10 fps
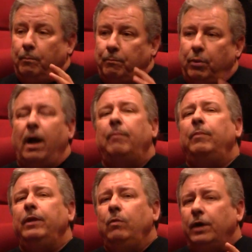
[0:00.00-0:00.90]

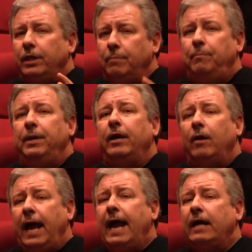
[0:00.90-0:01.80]
probably one of the
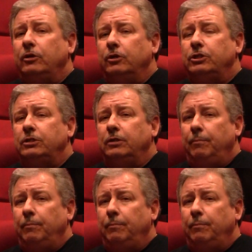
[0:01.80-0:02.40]
better actors,